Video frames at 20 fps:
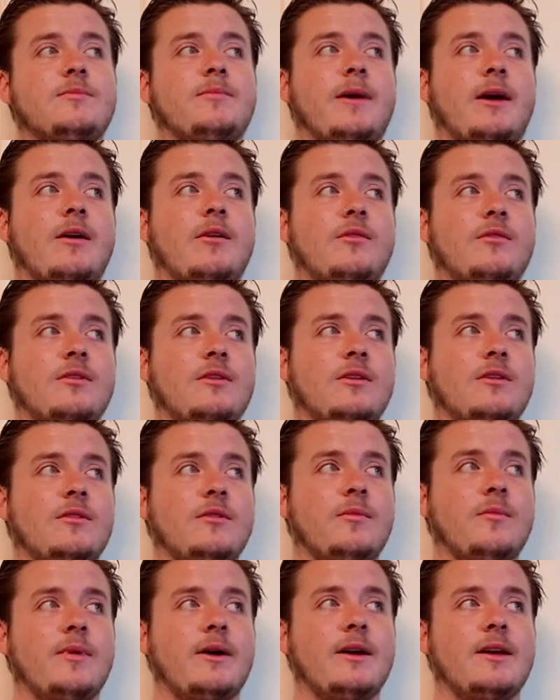
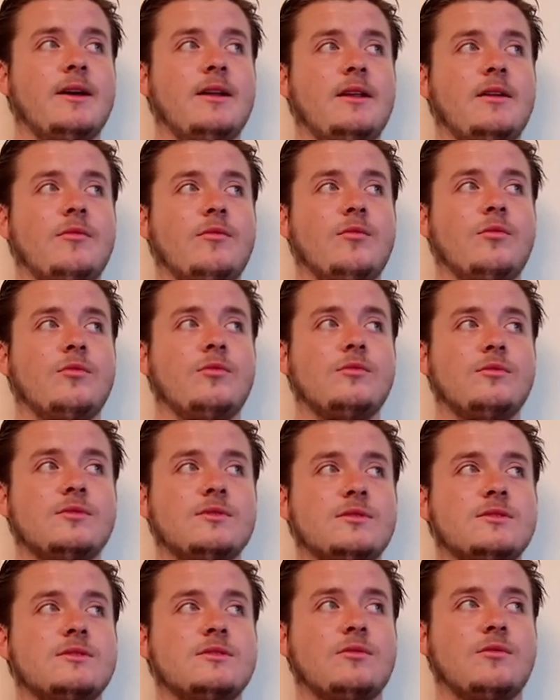bounded by any
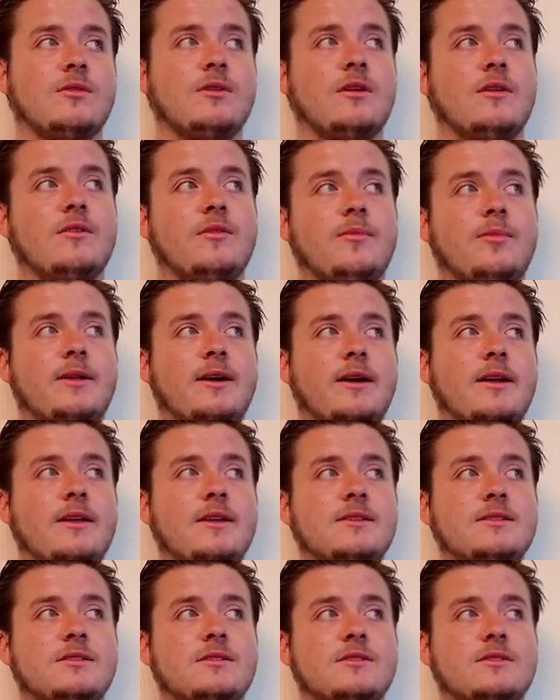rules. So on other
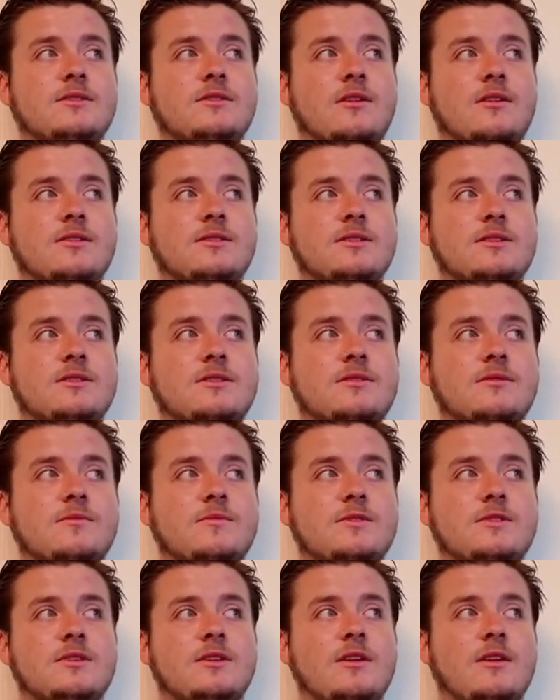planets, other star
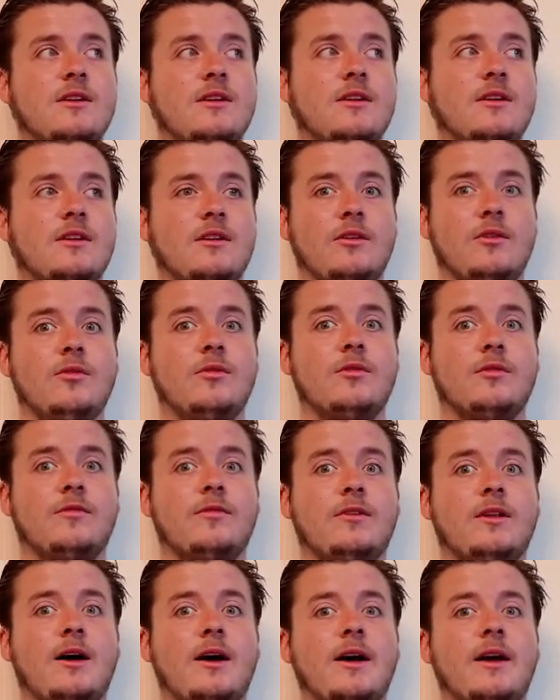systems, you could
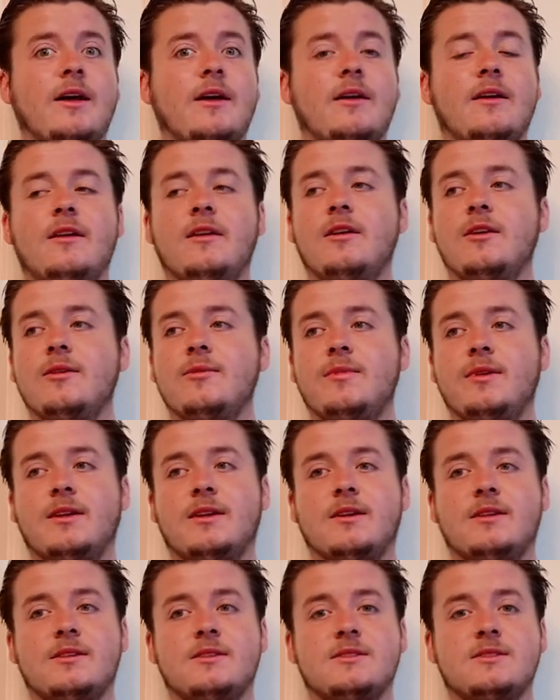fly
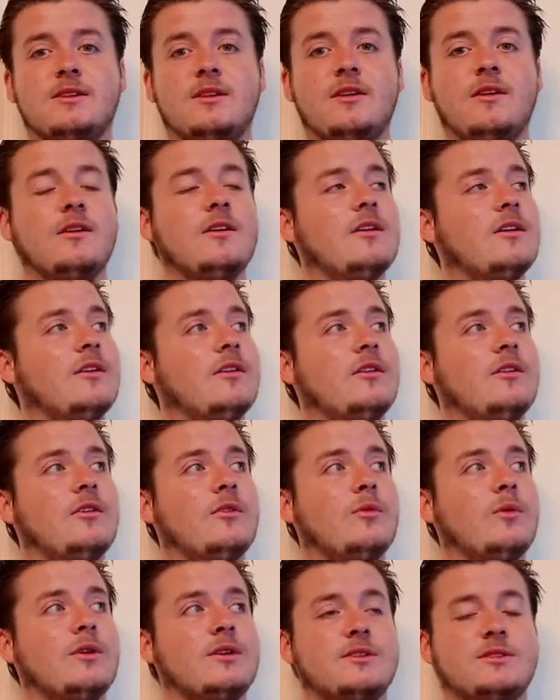because
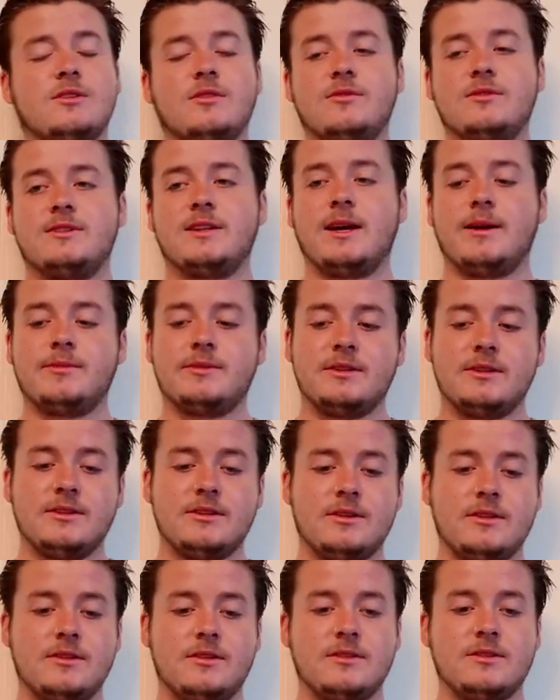you are so tapped
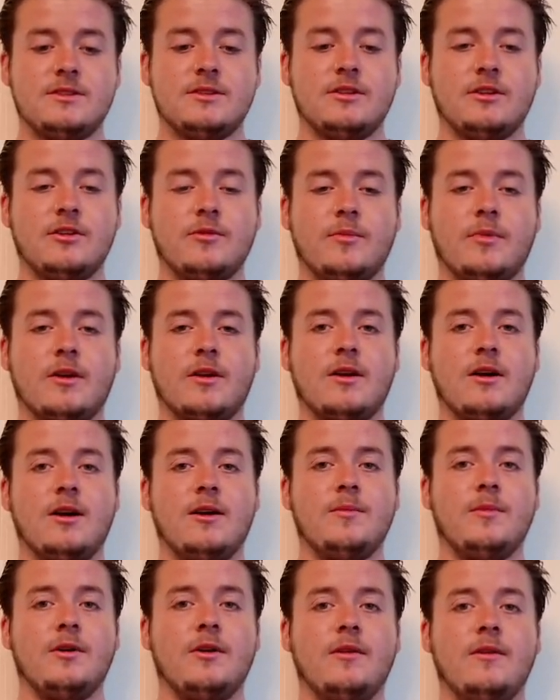into your
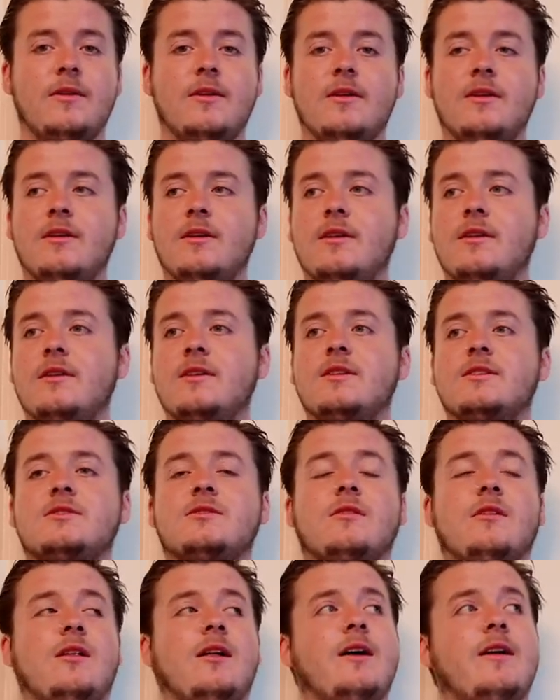Merkaba.
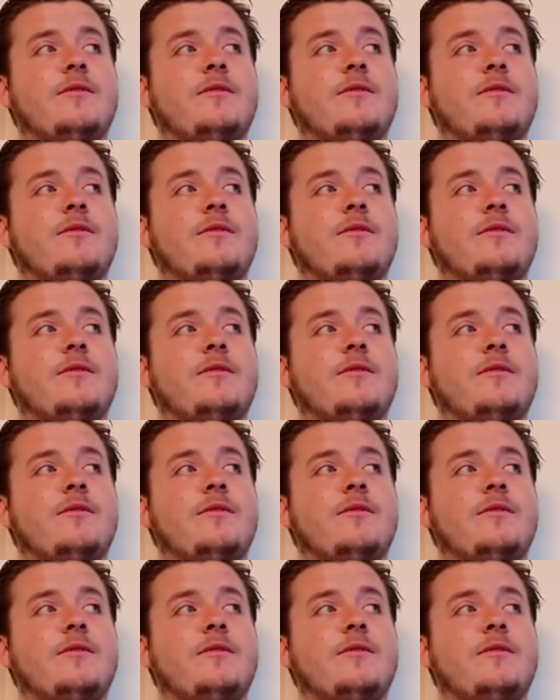So I'll